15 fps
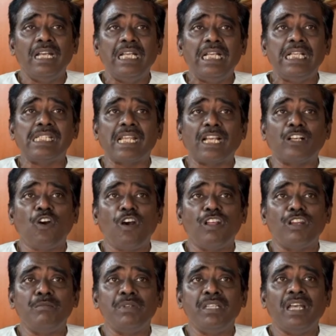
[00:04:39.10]
is
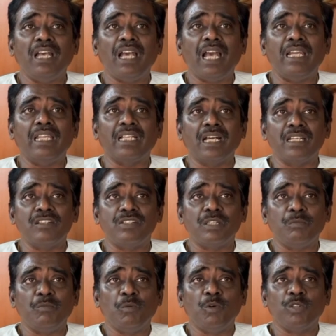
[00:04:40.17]
economy and country
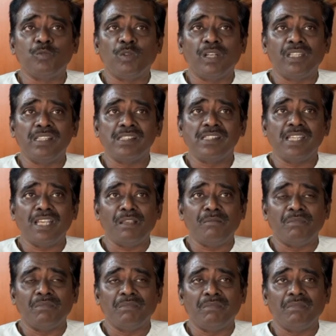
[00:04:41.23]
both one and the
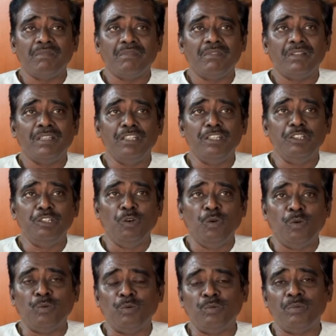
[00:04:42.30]
same?
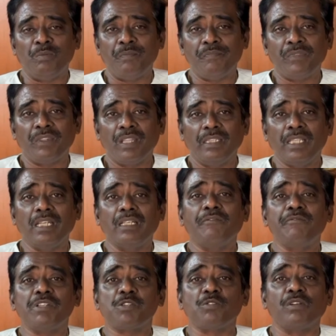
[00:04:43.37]
No. Then
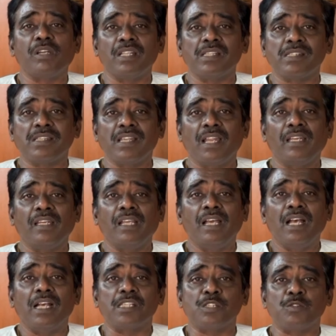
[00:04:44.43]
we should understand
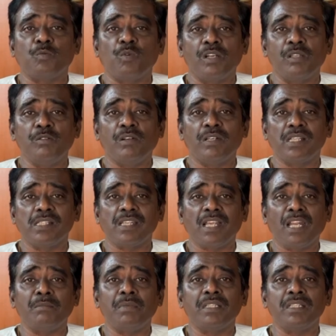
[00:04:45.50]
as to what do you
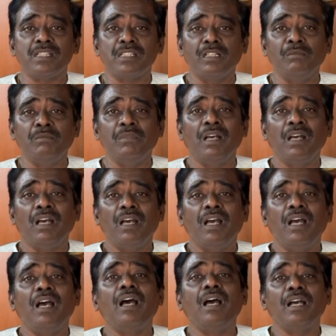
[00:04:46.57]
understand by the term
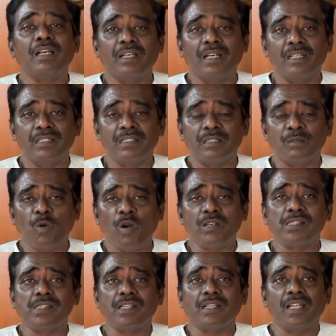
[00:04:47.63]
country. What
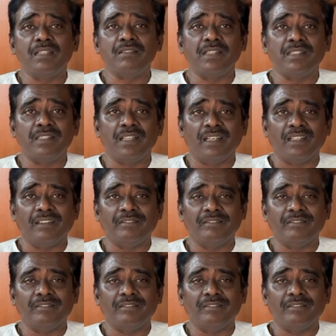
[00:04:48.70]
is the country then?